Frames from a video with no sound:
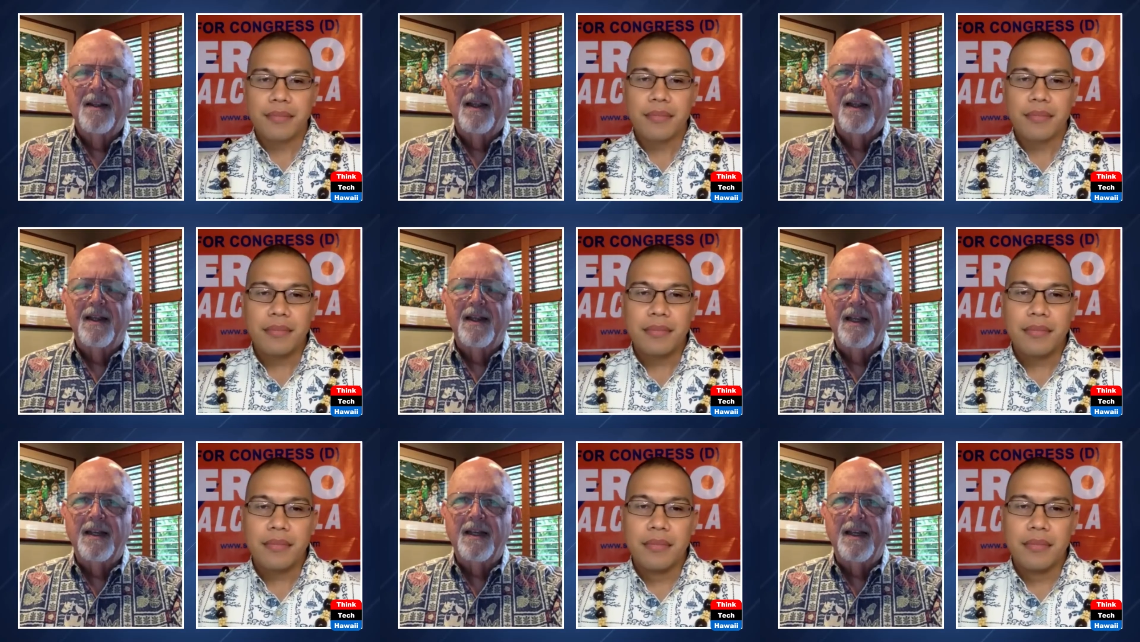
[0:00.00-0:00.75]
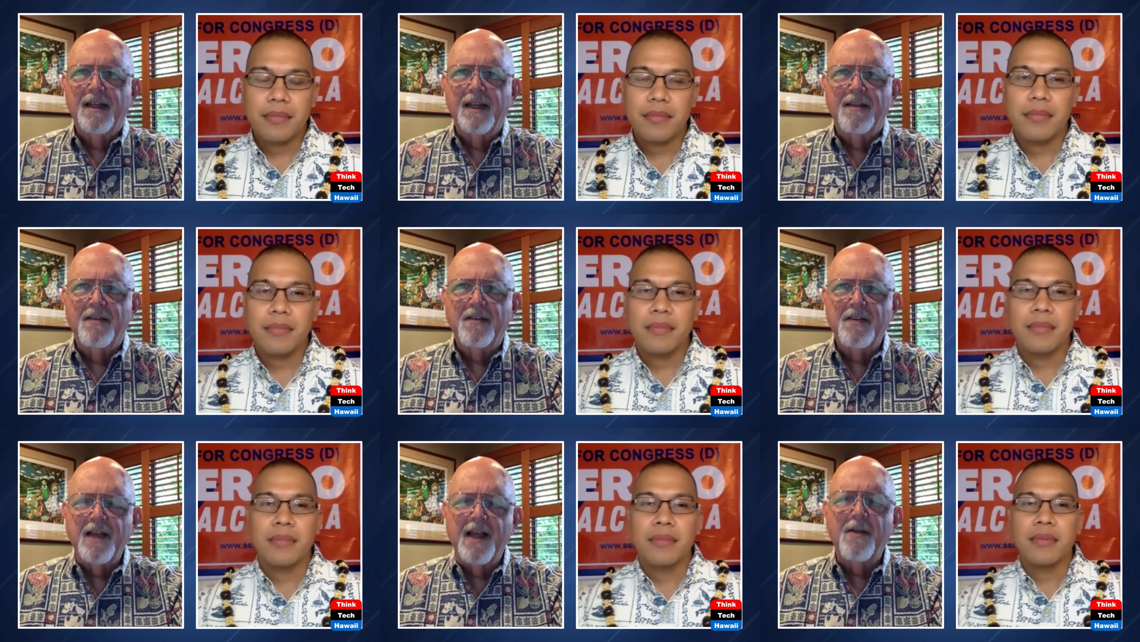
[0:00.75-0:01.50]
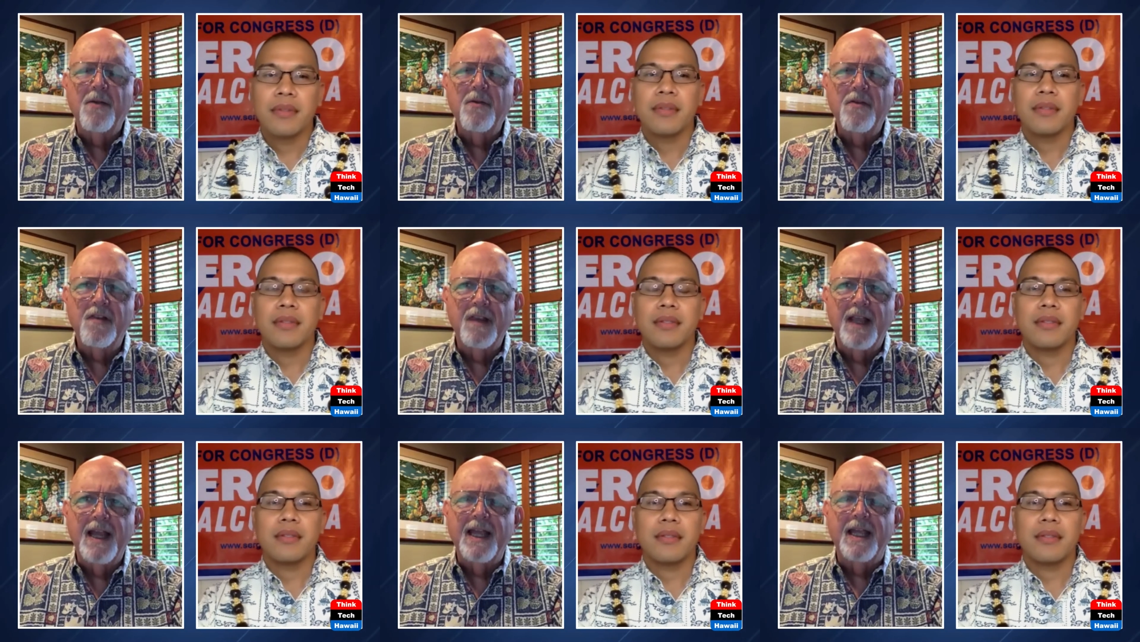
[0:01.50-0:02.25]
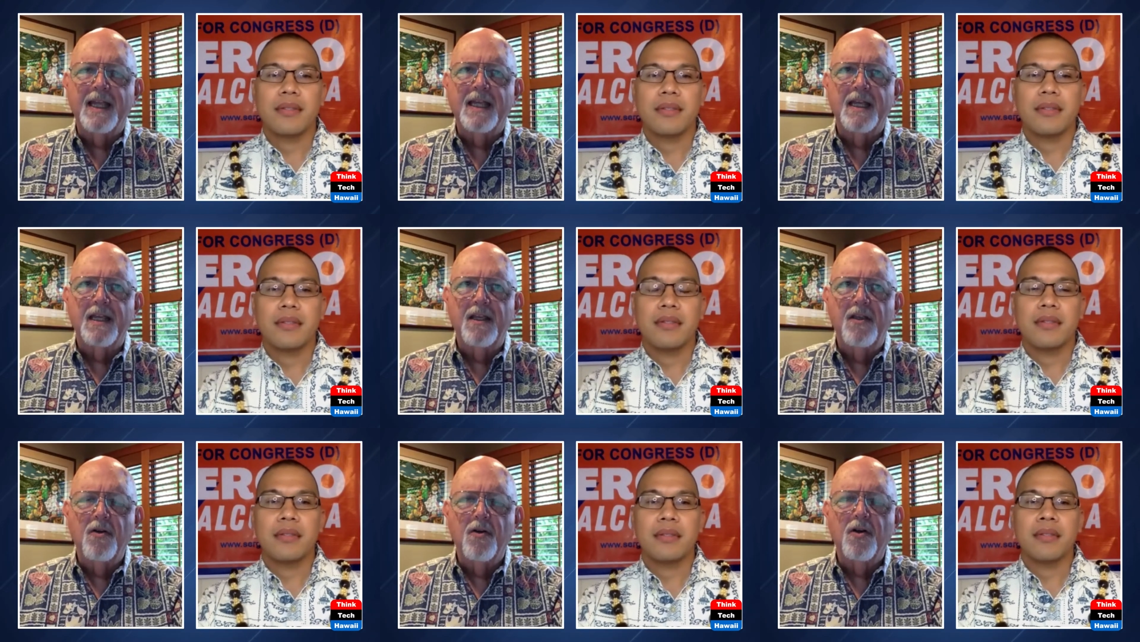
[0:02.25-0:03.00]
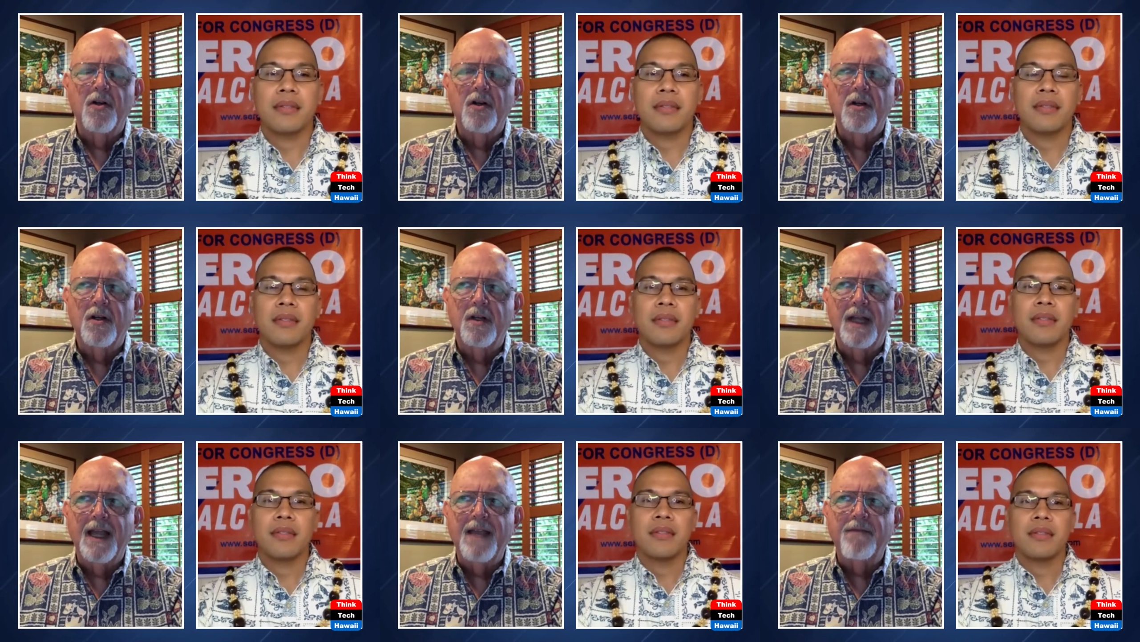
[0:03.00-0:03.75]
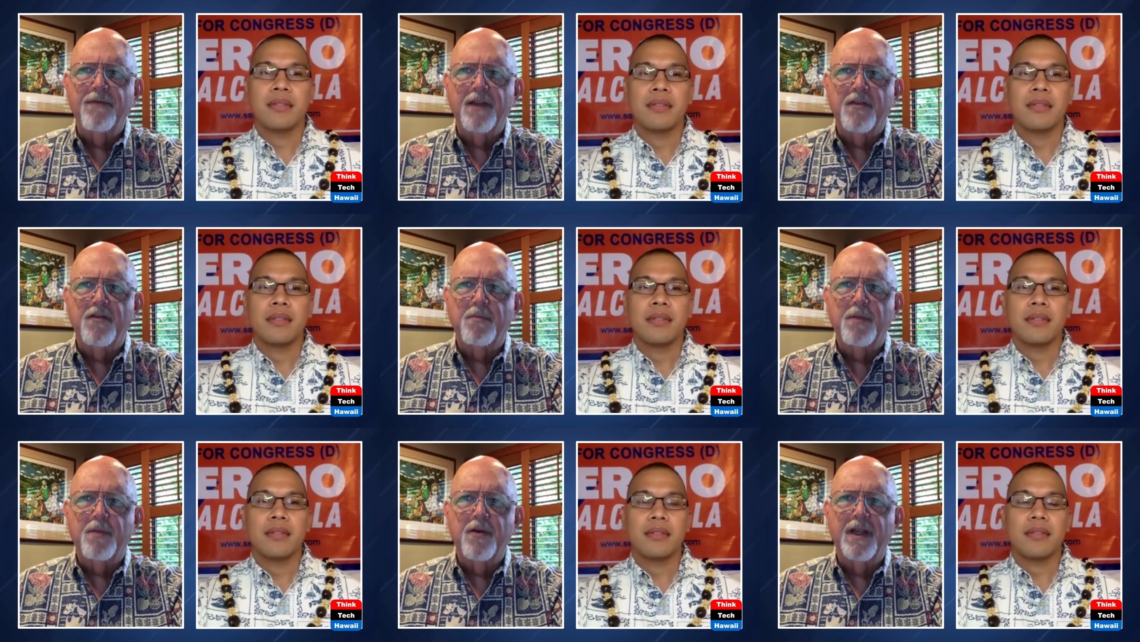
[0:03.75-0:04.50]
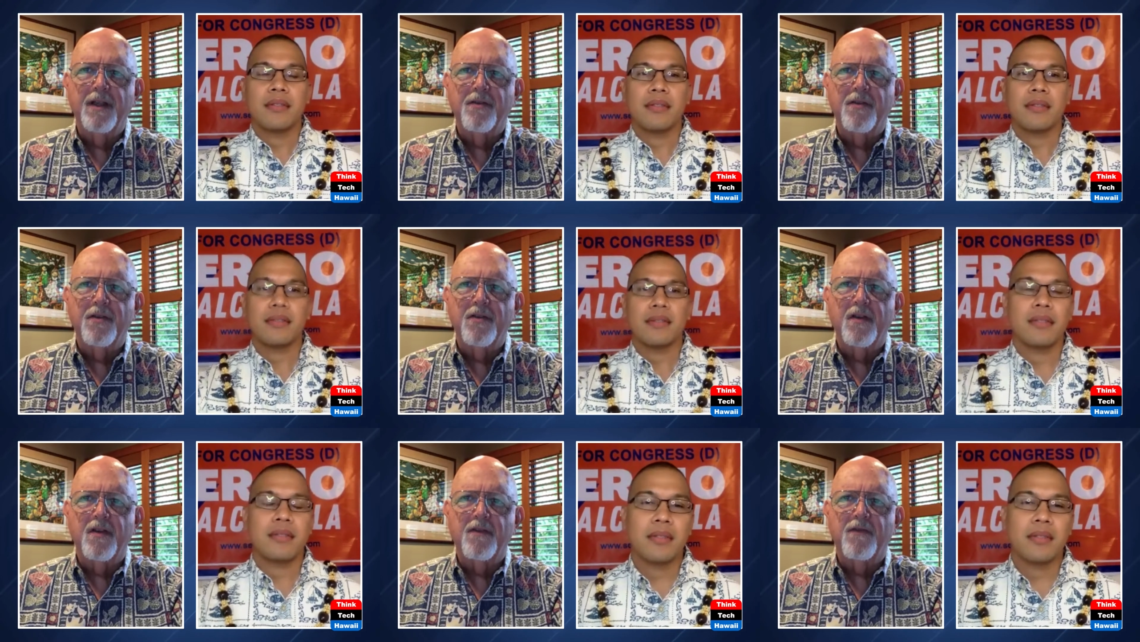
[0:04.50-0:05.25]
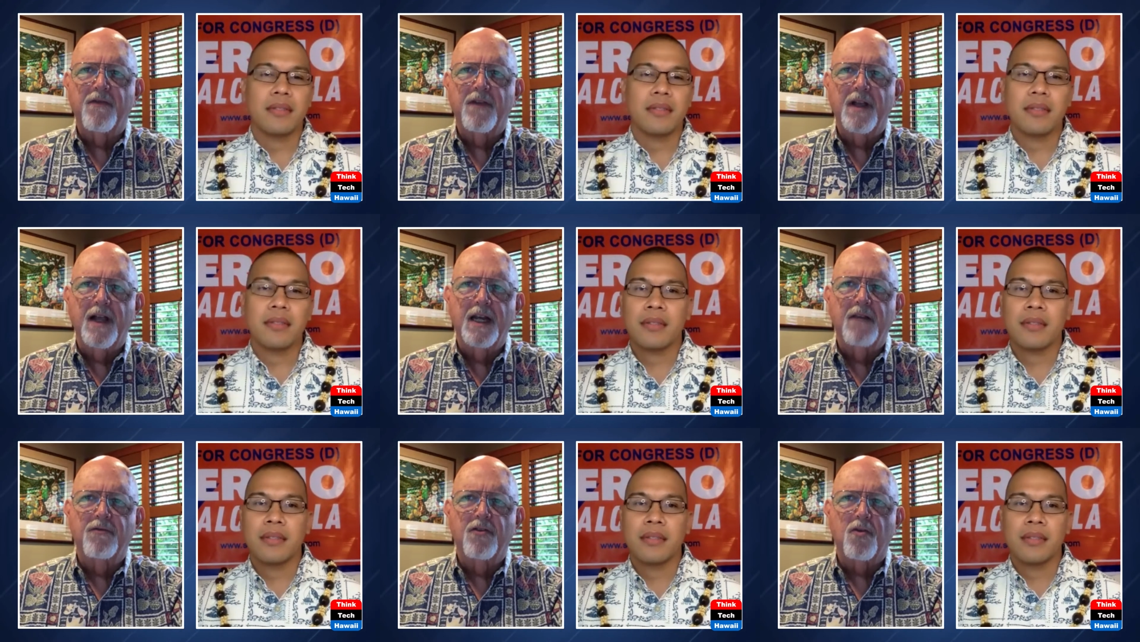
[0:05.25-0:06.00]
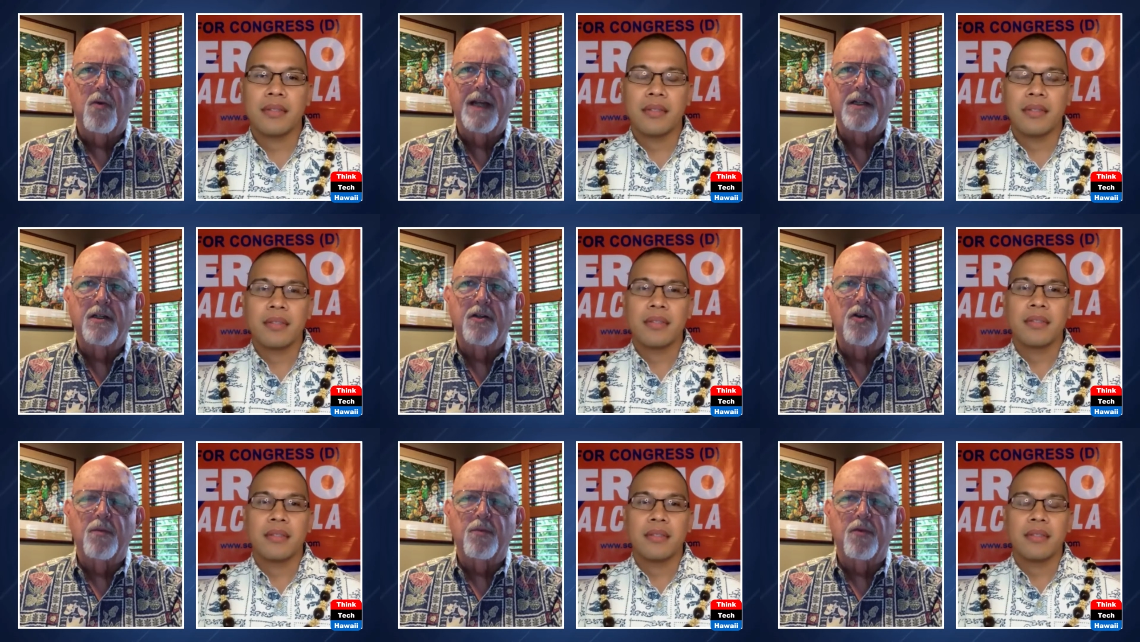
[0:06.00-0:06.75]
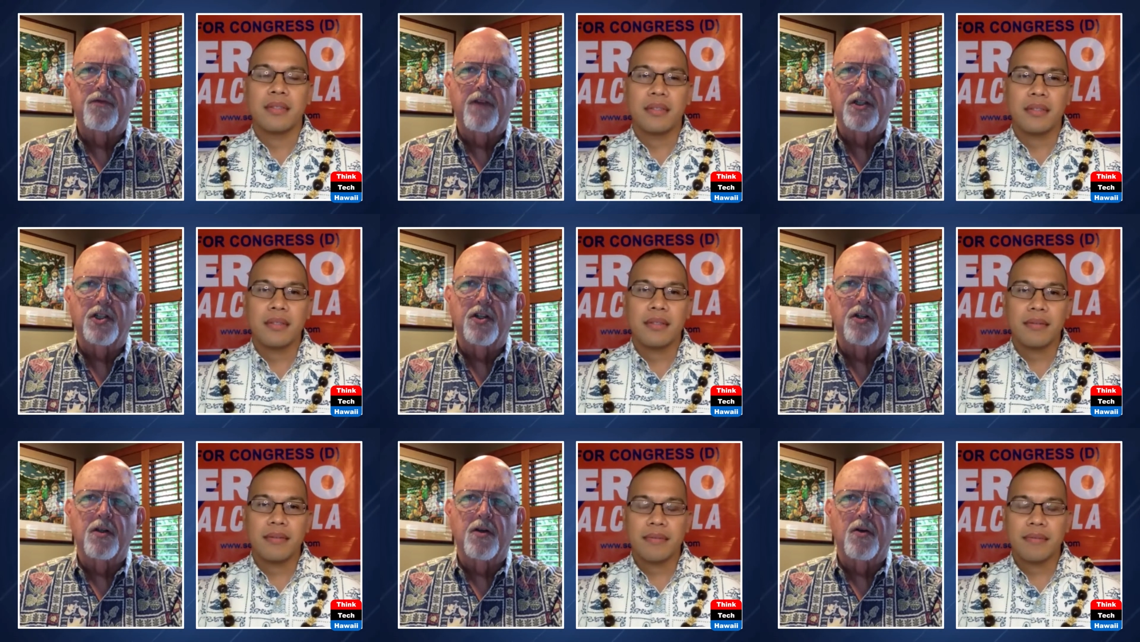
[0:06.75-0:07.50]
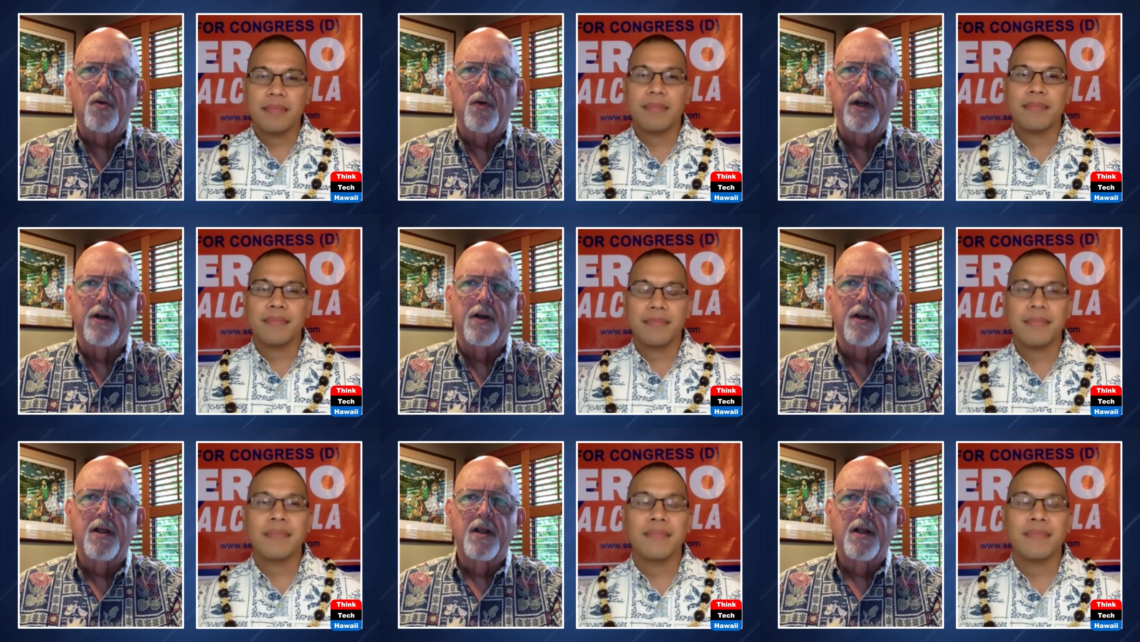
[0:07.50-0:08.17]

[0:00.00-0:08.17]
Speaker 1: It, it, it sounds like your life experiences have kind of directed your professional career